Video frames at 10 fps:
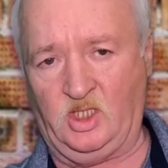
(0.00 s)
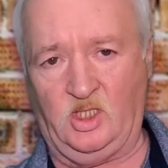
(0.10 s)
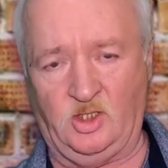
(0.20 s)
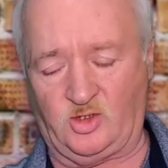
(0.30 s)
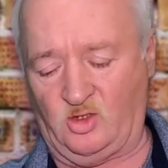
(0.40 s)

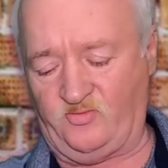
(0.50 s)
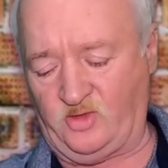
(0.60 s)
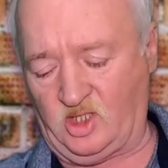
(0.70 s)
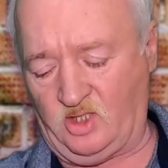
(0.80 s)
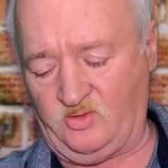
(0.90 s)
So if
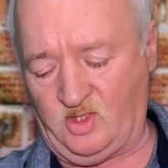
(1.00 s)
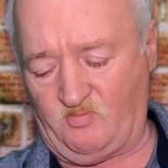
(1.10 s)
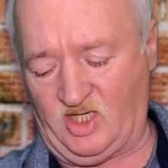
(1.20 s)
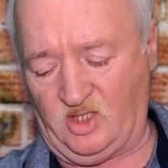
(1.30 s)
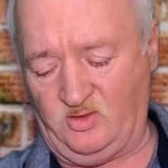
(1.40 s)
you're out and
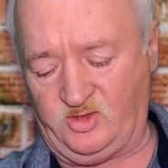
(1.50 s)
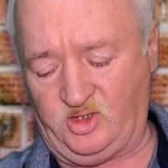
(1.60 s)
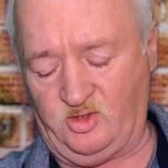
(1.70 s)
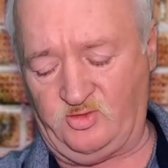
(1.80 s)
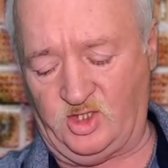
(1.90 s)
about,
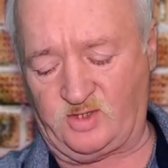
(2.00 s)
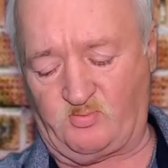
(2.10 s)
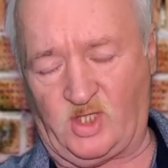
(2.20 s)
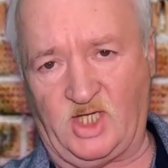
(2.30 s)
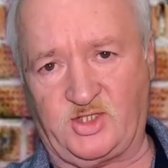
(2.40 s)
you just
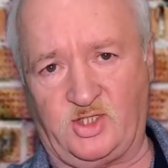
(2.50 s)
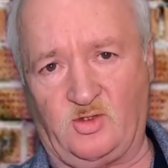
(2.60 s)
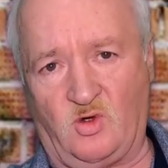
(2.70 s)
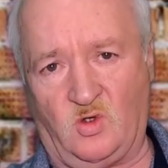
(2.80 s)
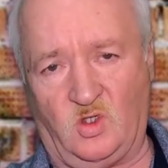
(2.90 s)
press and
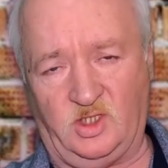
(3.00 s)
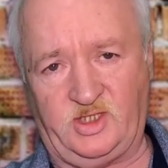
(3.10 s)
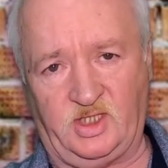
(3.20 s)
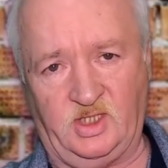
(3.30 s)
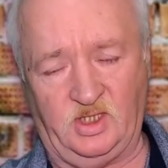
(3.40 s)

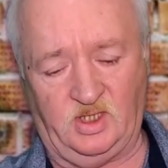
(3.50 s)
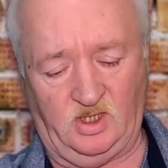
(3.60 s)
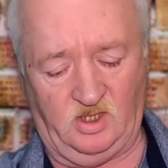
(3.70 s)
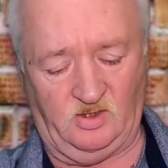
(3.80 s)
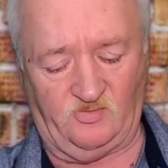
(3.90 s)
hold
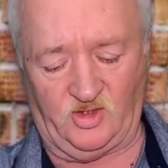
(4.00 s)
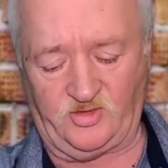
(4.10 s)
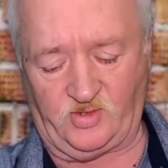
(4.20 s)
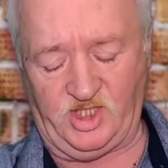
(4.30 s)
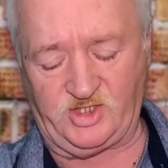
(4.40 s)
for
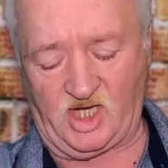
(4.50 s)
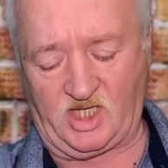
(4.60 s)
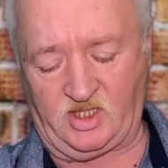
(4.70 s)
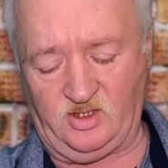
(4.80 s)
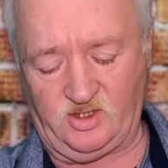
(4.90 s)
3
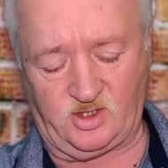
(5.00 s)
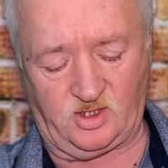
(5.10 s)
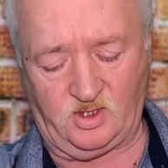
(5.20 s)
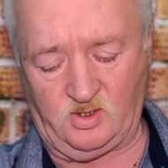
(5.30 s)
seconds,